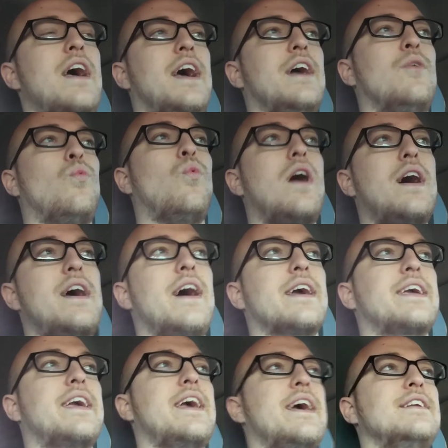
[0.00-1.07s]
and why
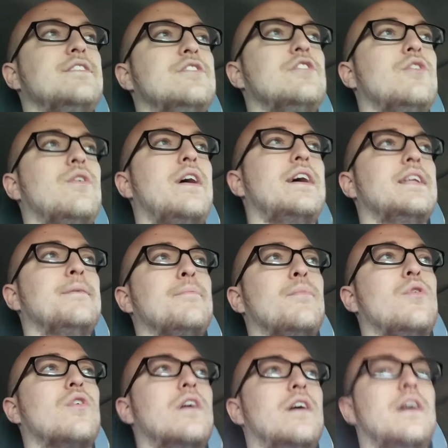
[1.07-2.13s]
I can't do any
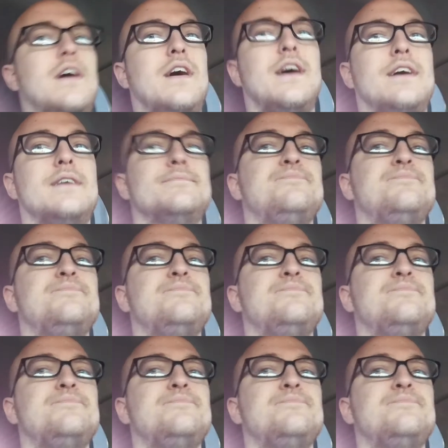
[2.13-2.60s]
more, uh,